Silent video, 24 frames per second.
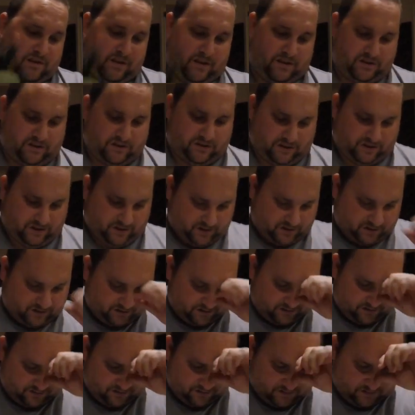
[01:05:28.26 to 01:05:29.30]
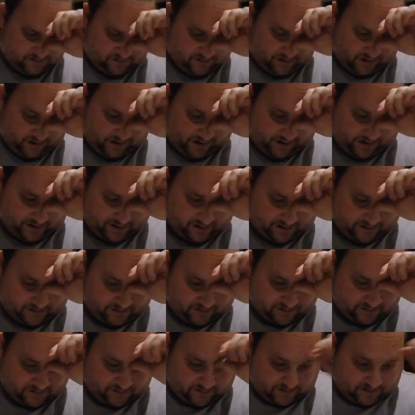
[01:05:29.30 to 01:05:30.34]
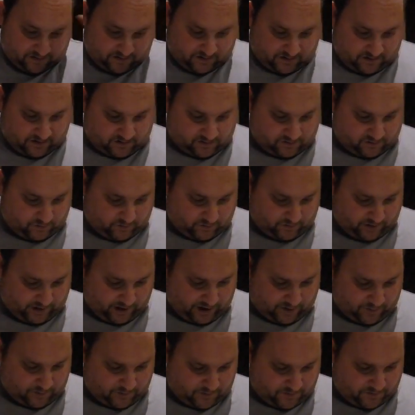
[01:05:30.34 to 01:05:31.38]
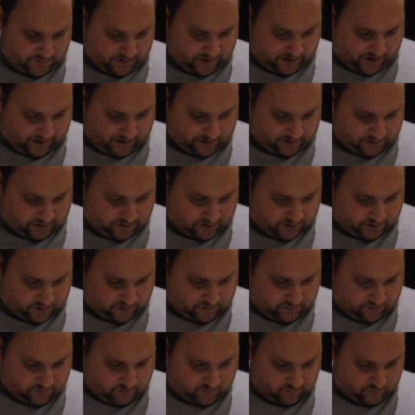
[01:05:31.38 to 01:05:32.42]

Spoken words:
as you see. Alright, So we're now moving on to